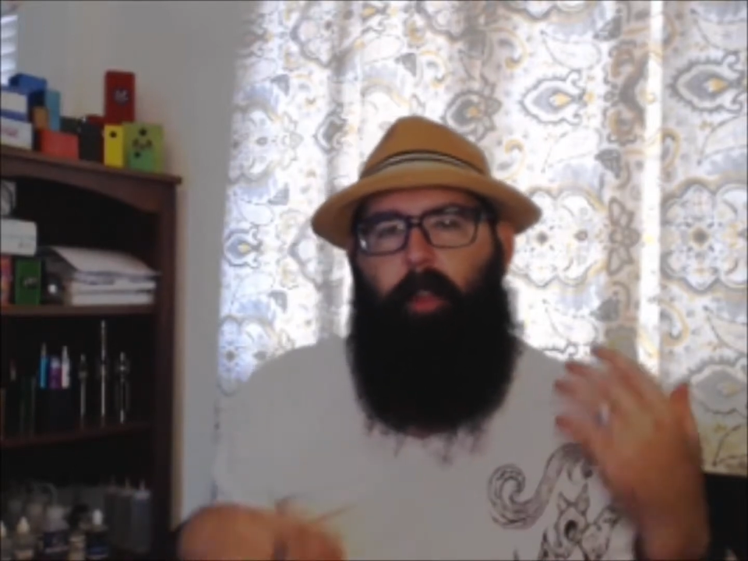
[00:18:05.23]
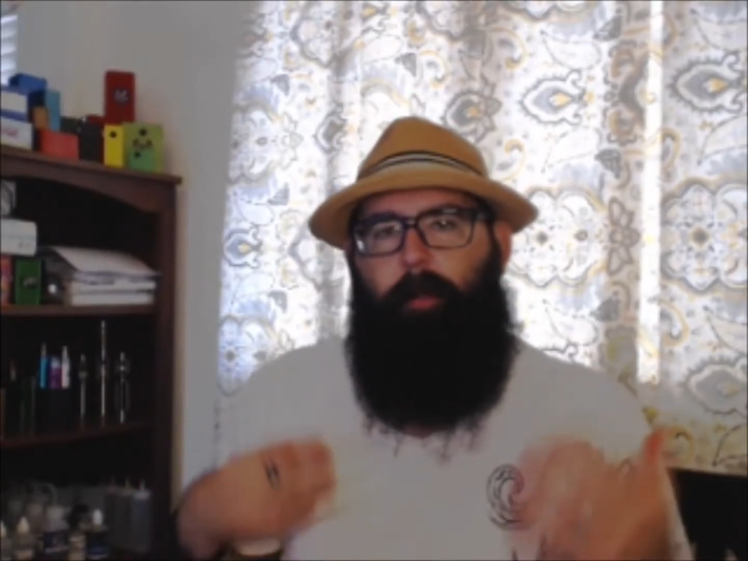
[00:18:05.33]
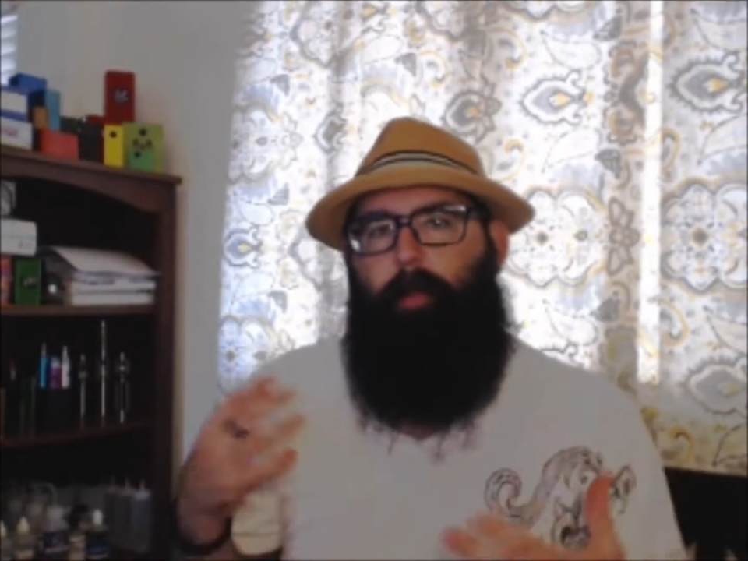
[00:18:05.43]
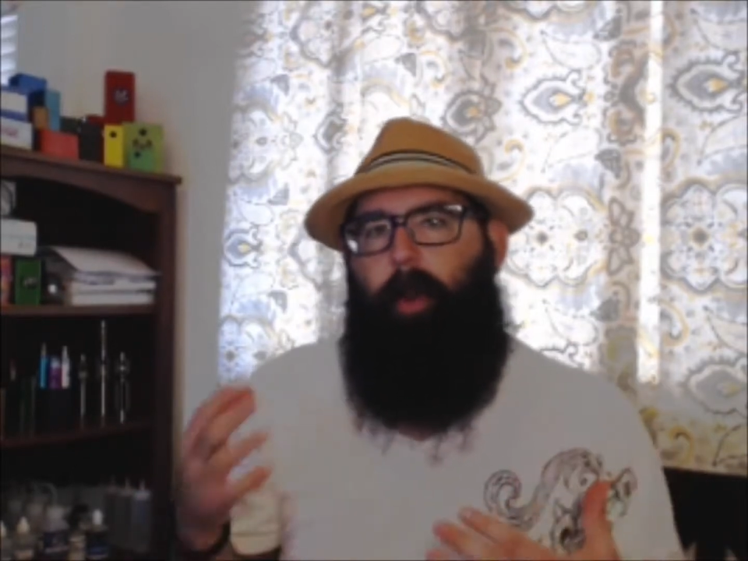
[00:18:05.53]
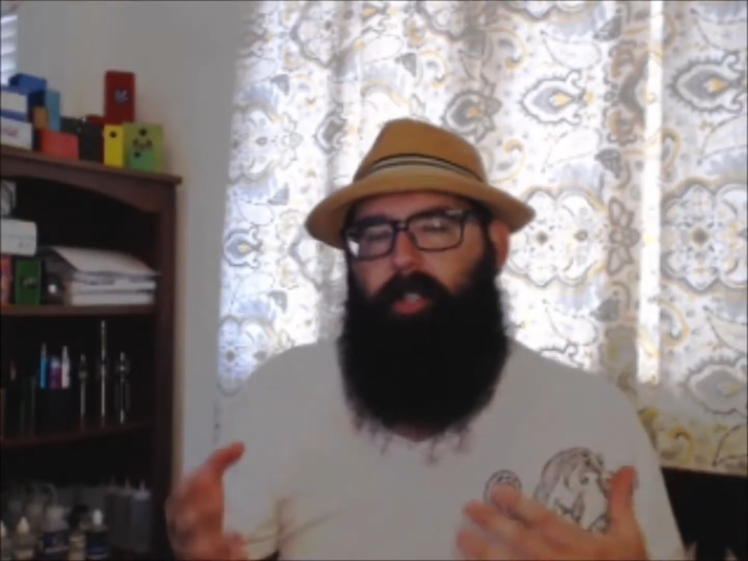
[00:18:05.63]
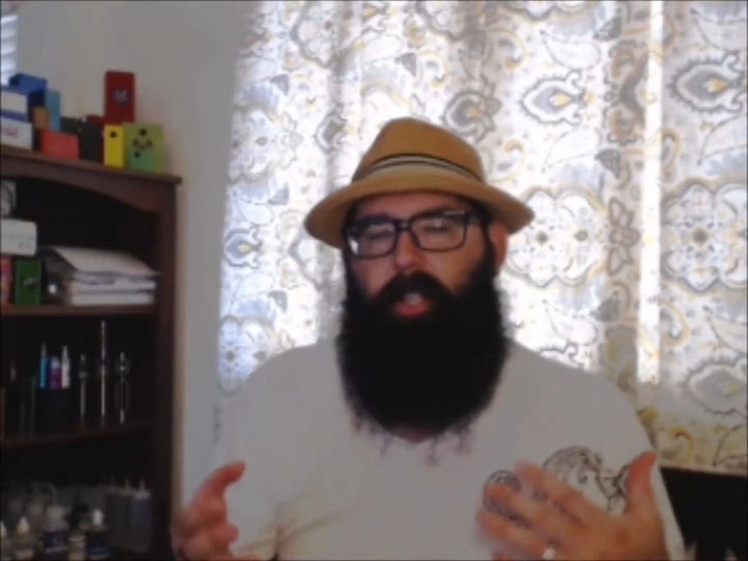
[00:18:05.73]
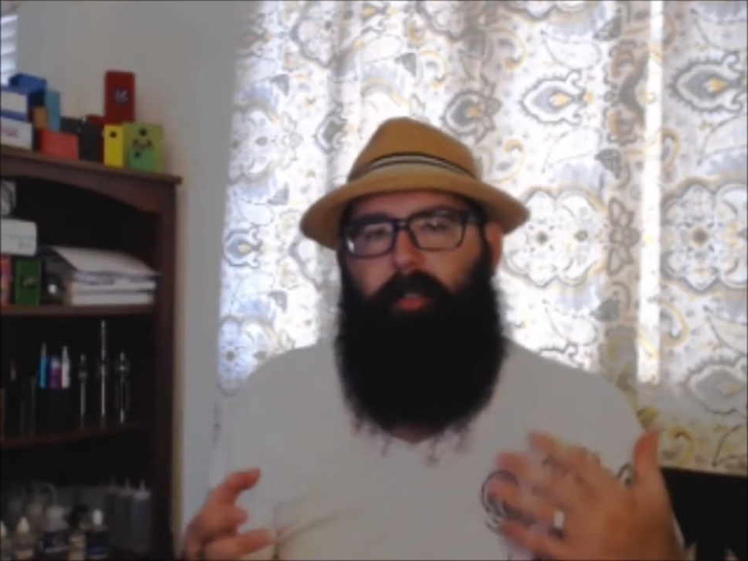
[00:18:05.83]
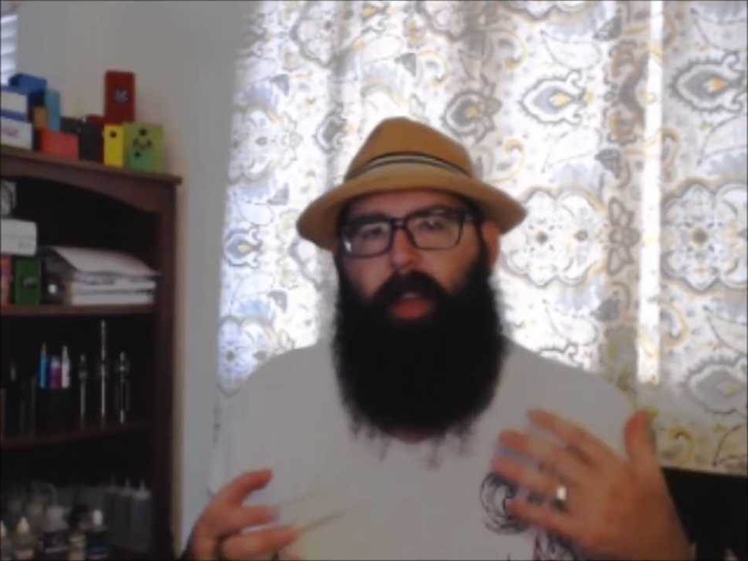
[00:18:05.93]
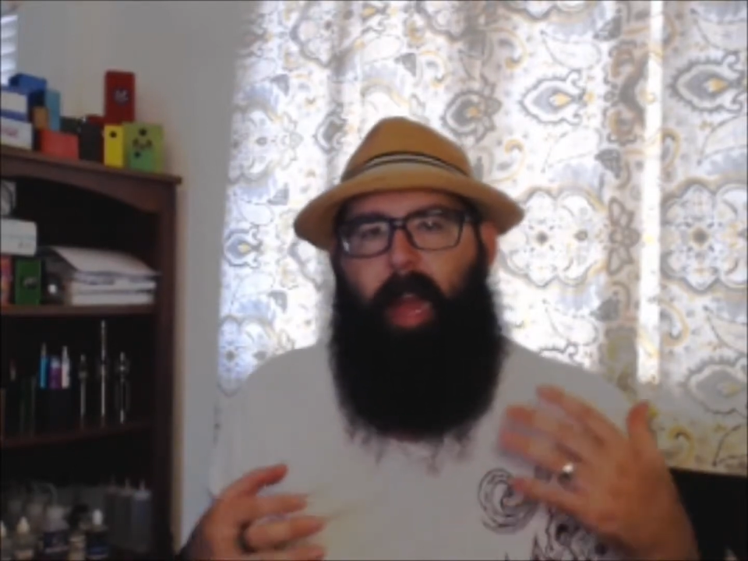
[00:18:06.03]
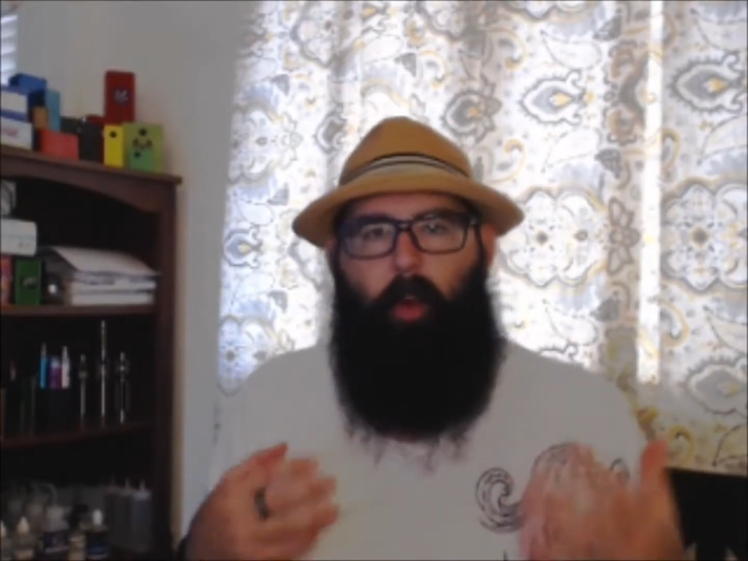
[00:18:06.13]
give you an
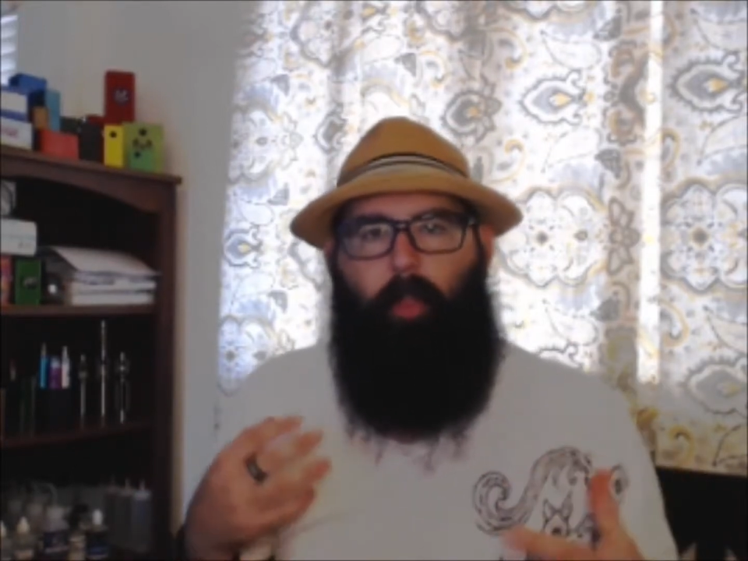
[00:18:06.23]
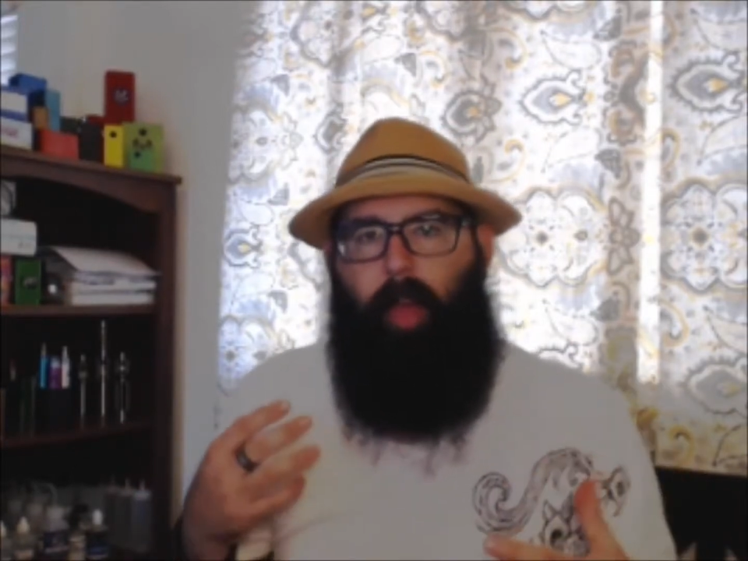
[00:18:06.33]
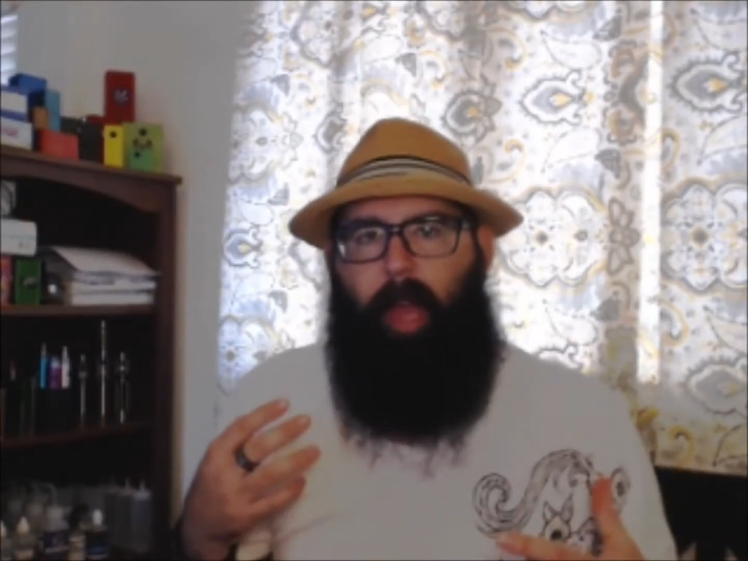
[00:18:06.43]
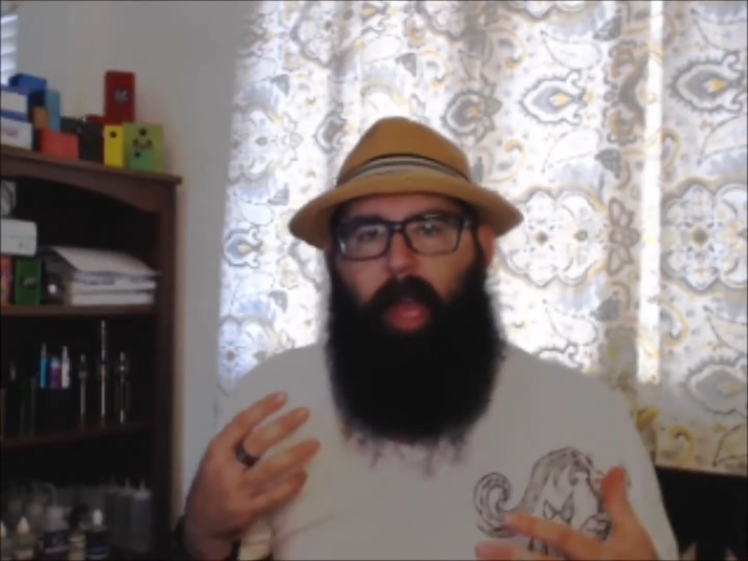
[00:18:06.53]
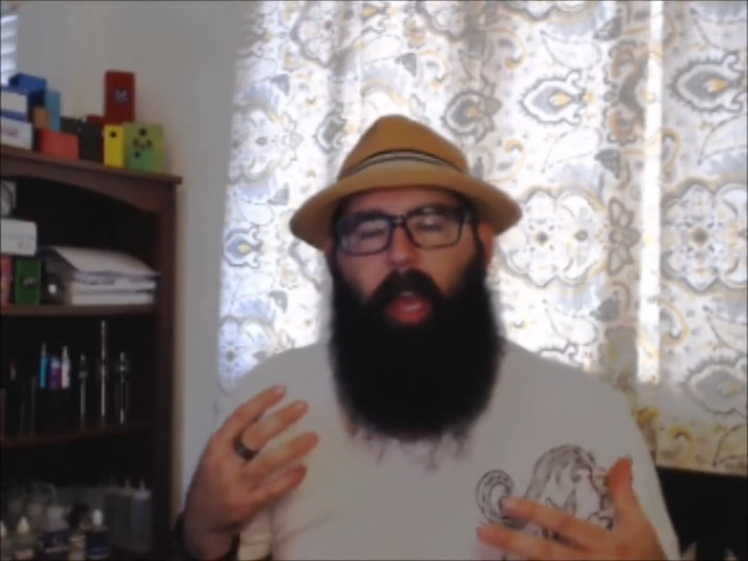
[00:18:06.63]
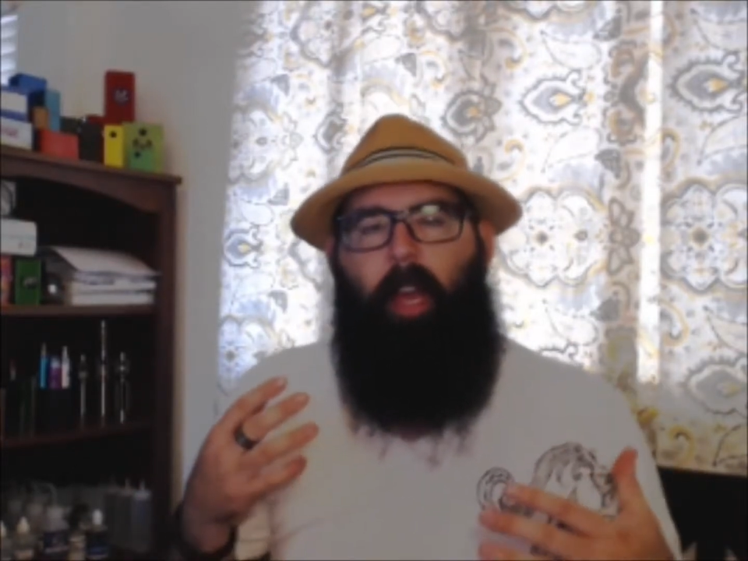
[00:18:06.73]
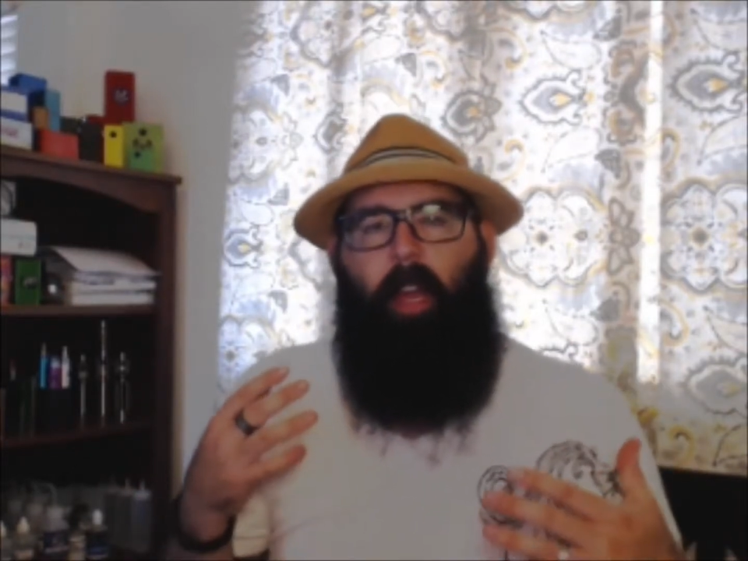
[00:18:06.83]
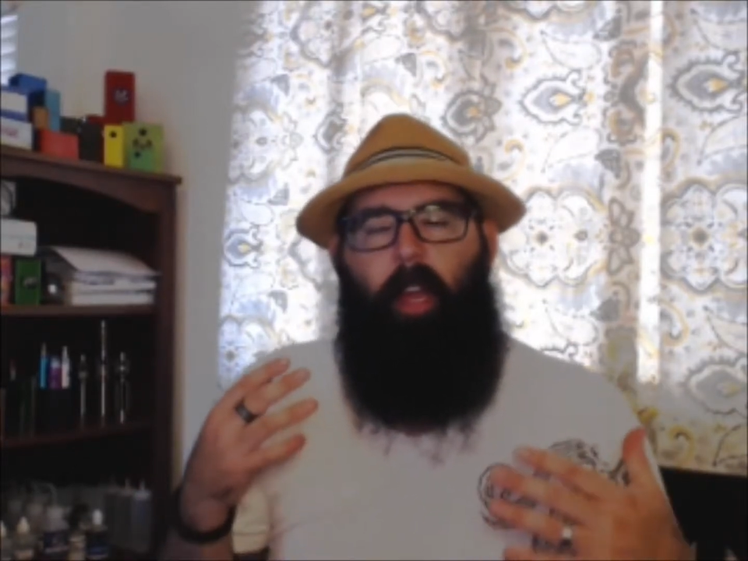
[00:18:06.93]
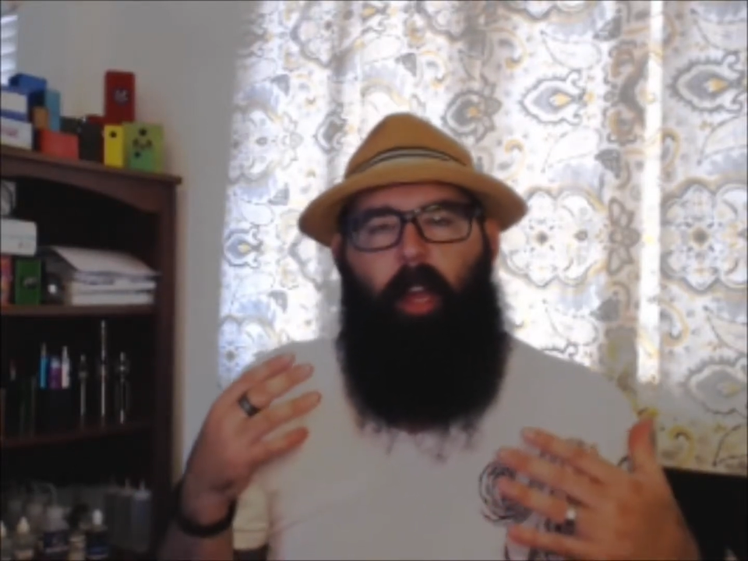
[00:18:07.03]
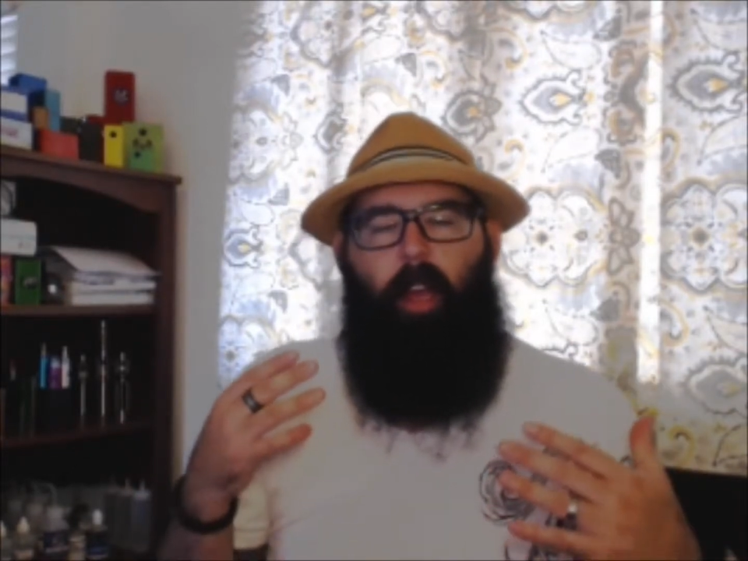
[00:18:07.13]
impression of how they